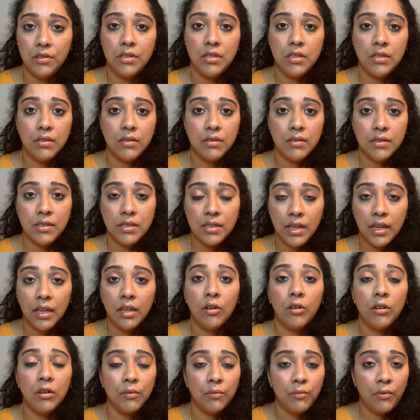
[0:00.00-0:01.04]
stick,
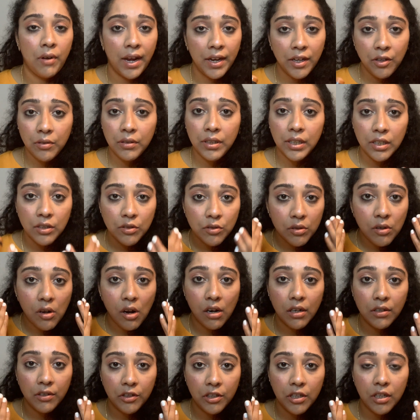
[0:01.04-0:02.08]
or why you need to
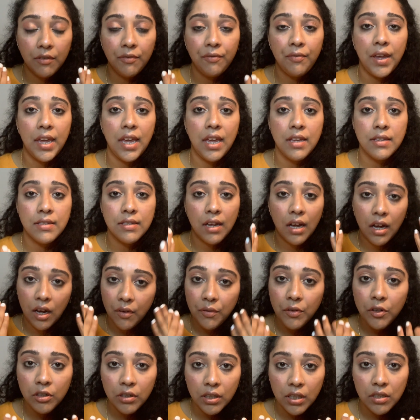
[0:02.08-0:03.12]
contour your face, how
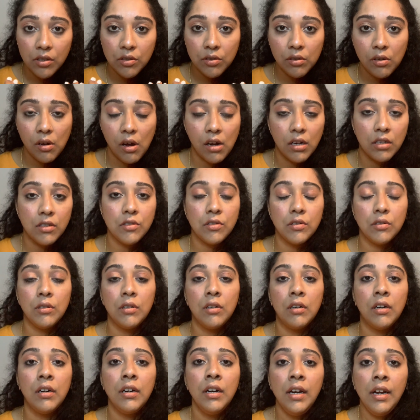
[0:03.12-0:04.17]
you need to
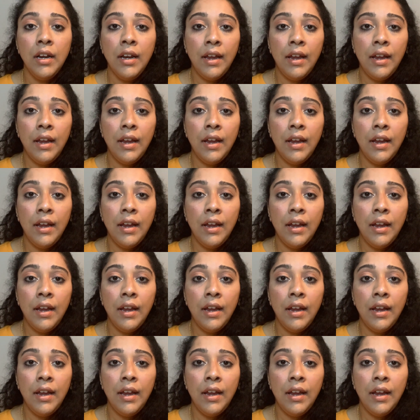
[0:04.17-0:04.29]
contour,